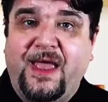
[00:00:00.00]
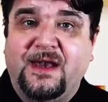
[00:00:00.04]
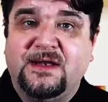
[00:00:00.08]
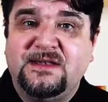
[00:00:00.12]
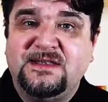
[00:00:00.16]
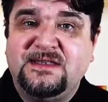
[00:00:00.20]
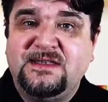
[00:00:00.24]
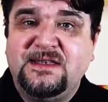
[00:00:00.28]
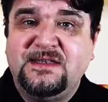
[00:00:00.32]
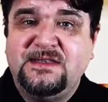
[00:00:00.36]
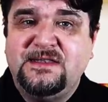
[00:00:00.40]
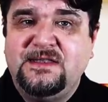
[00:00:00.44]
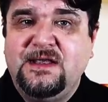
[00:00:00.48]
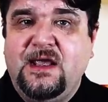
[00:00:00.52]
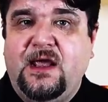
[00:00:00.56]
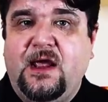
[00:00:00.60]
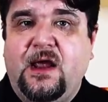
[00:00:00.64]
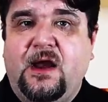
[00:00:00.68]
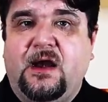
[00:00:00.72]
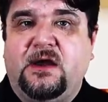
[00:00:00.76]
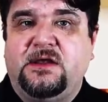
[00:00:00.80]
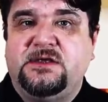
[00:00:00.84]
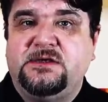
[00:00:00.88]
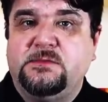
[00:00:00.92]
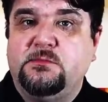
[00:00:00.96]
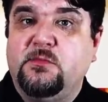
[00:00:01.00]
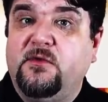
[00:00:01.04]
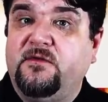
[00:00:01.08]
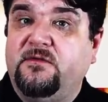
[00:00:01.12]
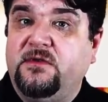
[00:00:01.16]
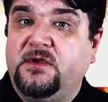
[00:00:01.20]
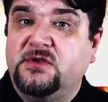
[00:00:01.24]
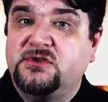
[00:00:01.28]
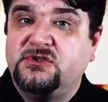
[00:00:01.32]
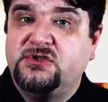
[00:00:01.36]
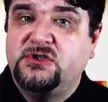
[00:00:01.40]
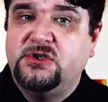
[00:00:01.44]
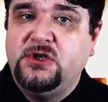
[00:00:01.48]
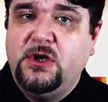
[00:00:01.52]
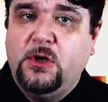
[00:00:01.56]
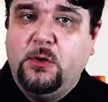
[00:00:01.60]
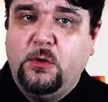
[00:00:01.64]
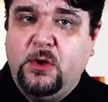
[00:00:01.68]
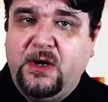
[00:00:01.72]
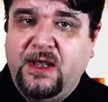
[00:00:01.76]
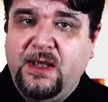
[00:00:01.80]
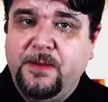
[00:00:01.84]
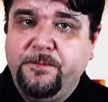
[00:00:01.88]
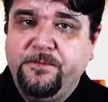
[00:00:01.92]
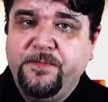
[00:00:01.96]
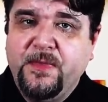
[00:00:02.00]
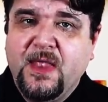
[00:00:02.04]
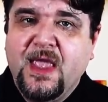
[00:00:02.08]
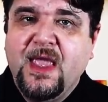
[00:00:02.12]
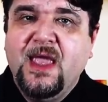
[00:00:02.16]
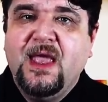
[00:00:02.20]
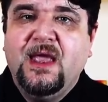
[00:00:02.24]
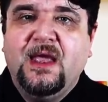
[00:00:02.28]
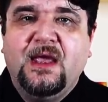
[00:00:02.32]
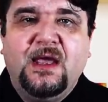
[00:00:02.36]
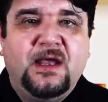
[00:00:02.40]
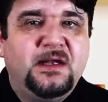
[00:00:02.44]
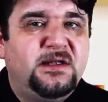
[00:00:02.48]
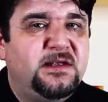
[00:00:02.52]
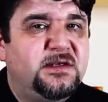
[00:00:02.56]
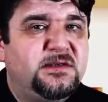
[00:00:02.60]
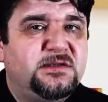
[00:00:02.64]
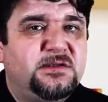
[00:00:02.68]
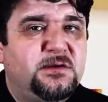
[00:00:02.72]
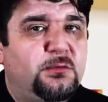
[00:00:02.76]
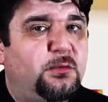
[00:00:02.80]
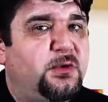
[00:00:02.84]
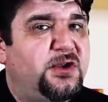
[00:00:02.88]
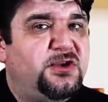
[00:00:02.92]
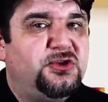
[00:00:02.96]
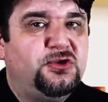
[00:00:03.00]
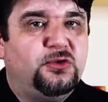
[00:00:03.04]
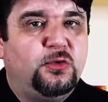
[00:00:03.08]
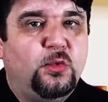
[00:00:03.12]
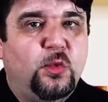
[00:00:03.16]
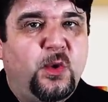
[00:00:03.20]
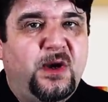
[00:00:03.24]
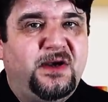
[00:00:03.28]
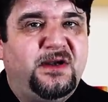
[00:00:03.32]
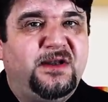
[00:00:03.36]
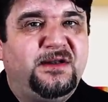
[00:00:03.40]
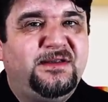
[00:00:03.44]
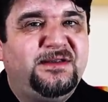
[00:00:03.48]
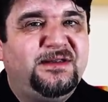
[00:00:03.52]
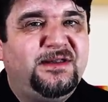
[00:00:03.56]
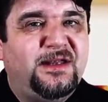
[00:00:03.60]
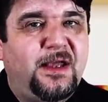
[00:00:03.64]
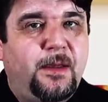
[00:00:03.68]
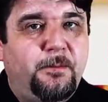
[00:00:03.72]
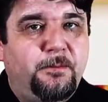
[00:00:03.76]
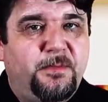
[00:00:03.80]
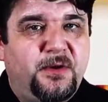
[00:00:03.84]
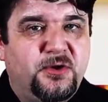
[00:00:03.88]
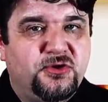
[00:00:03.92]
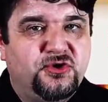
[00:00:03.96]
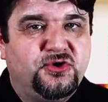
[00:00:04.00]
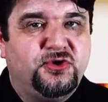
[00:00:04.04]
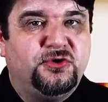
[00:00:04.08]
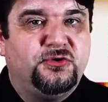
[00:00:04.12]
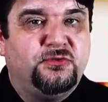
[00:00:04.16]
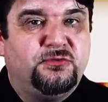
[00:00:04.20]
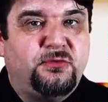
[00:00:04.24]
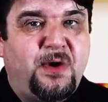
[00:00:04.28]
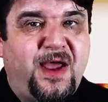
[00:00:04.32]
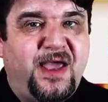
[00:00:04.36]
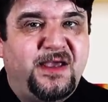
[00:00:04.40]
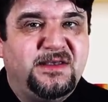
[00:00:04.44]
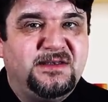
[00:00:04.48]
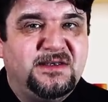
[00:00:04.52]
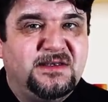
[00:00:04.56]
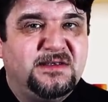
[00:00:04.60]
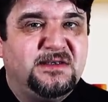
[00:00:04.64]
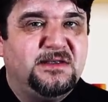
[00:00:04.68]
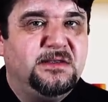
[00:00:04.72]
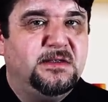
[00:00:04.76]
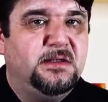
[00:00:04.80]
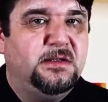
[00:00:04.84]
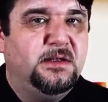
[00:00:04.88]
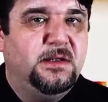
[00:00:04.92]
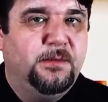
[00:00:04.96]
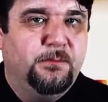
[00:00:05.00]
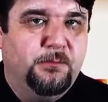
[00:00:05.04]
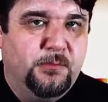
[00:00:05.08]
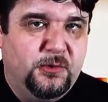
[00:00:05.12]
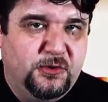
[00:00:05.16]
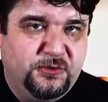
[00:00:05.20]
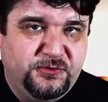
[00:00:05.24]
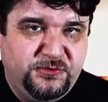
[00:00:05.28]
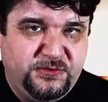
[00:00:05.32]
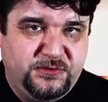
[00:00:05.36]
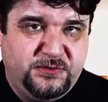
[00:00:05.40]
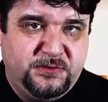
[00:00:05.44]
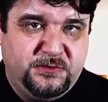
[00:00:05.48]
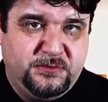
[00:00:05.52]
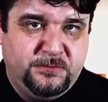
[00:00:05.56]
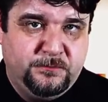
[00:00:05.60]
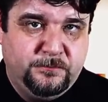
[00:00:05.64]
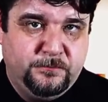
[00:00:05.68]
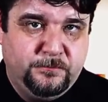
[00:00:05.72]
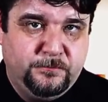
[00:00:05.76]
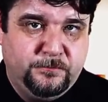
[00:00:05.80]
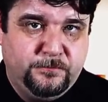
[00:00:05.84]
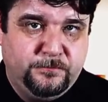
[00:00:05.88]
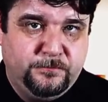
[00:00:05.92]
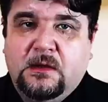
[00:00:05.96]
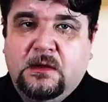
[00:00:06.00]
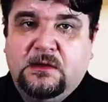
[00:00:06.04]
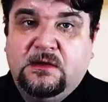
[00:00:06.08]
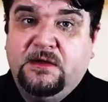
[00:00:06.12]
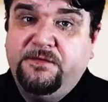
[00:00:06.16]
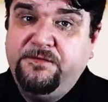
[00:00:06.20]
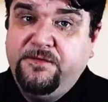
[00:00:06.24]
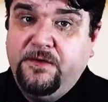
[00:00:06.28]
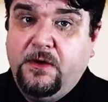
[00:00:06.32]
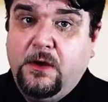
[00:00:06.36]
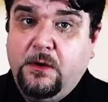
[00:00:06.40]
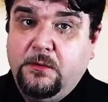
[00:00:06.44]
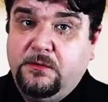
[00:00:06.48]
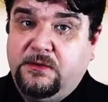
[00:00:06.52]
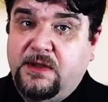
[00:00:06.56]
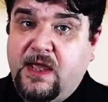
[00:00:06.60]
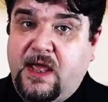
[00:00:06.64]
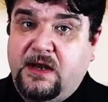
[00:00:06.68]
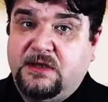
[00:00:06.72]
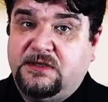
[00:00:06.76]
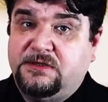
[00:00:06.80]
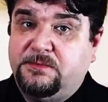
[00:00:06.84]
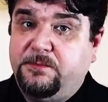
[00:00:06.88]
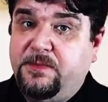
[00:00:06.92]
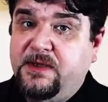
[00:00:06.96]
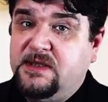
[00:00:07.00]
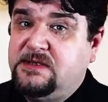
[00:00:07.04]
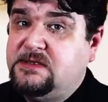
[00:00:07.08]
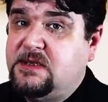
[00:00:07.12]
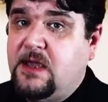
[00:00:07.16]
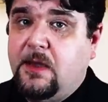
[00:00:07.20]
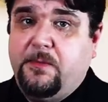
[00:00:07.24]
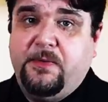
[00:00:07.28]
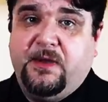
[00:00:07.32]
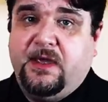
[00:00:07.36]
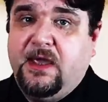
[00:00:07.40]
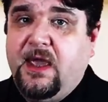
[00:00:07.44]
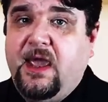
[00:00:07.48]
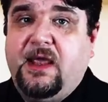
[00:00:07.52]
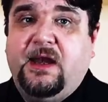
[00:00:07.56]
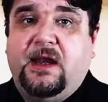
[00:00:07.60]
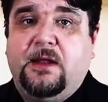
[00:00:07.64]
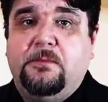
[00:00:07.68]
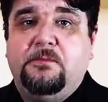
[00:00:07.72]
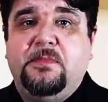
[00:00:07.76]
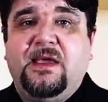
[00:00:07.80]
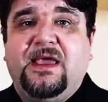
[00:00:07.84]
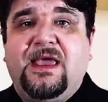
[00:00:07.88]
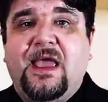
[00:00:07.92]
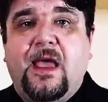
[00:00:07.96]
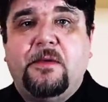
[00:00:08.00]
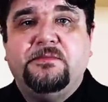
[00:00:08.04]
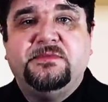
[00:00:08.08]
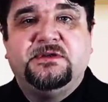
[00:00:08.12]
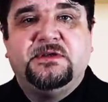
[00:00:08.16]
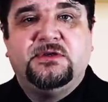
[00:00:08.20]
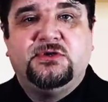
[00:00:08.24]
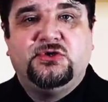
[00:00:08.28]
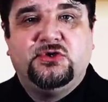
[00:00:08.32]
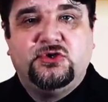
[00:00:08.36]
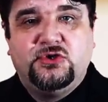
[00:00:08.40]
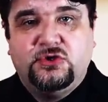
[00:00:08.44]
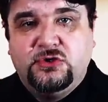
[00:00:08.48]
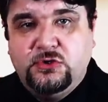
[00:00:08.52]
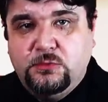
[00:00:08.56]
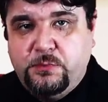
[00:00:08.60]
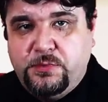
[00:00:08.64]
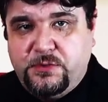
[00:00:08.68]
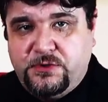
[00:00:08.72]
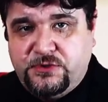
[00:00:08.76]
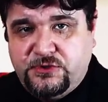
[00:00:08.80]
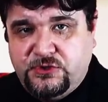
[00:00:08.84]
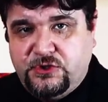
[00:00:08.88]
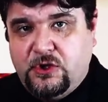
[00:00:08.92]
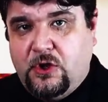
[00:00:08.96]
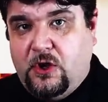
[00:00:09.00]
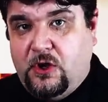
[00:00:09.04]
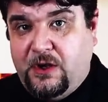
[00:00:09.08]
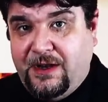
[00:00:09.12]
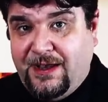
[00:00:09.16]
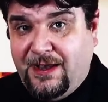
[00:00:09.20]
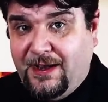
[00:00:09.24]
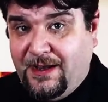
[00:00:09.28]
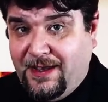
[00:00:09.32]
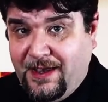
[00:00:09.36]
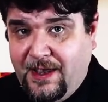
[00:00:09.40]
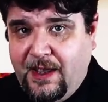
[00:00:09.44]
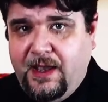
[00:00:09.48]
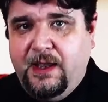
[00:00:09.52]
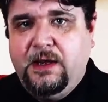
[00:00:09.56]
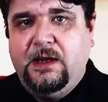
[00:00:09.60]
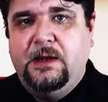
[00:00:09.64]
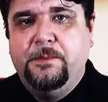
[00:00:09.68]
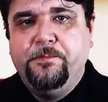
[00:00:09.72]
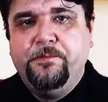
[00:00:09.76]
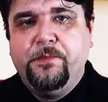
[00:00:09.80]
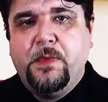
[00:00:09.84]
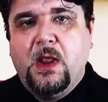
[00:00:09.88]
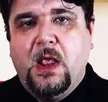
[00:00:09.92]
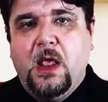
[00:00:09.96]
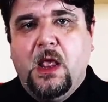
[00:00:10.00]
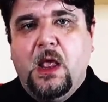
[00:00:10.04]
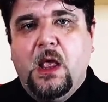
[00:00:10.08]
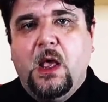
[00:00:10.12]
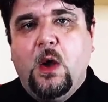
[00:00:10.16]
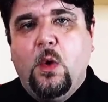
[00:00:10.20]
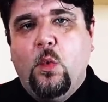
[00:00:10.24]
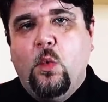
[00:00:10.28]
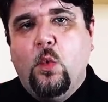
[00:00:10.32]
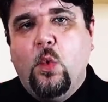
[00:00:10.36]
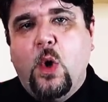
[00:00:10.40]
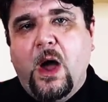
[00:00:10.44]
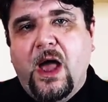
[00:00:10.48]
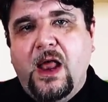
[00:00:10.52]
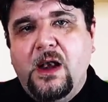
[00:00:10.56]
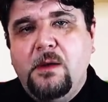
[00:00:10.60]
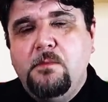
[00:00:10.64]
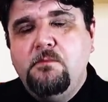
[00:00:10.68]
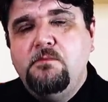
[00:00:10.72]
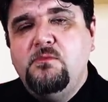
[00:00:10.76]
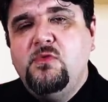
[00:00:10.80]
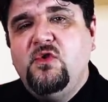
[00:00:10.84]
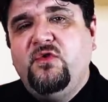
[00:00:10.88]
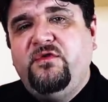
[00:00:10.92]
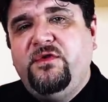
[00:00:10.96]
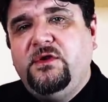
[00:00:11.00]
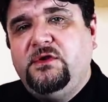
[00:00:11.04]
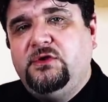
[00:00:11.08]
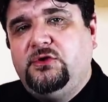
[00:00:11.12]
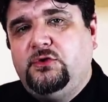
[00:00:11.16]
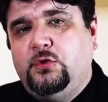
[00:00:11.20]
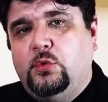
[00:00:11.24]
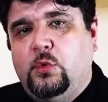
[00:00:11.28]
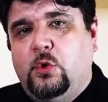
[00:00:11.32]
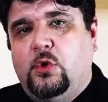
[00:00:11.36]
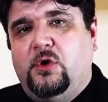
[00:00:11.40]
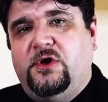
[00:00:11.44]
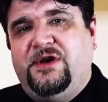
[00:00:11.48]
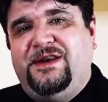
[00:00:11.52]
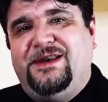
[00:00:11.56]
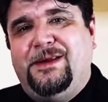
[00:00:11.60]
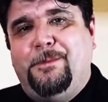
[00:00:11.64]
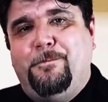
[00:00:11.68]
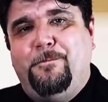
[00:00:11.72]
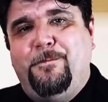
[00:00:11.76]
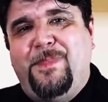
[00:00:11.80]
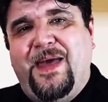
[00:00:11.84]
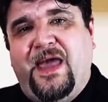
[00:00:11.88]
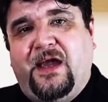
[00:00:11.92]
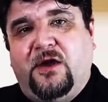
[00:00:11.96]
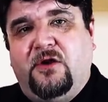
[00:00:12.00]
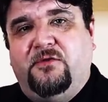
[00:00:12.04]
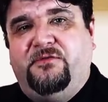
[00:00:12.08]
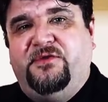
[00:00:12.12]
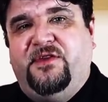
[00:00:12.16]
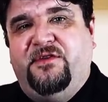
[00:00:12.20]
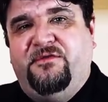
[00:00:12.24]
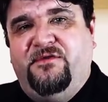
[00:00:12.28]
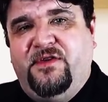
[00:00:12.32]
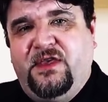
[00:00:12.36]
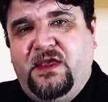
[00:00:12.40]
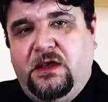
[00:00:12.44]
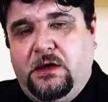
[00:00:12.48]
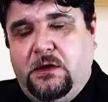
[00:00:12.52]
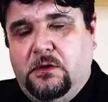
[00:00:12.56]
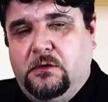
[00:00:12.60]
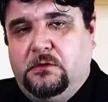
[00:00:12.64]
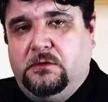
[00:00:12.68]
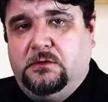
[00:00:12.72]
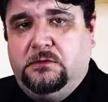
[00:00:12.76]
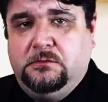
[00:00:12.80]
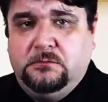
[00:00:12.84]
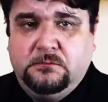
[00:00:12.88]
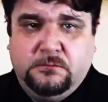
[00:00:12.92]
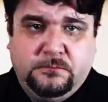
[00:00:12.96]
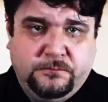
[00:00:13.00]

and since the air is moving slowly, it is the region where the temperature rises the most. The flow then speeds up again and becomes supersonic again, while moving toward the back of the vehicle.